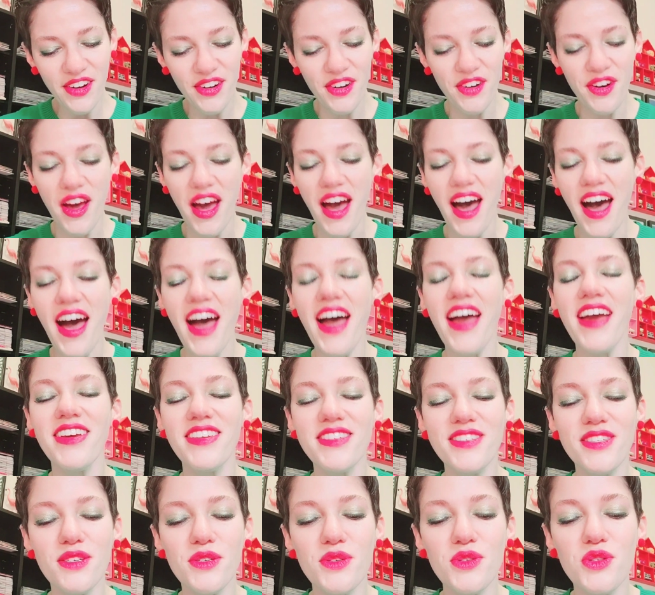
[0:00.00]
Her
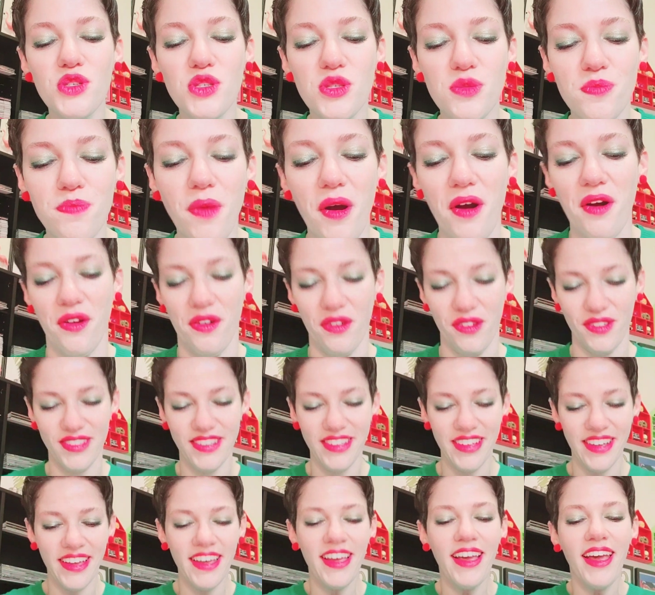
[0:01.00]
eyes sparkled.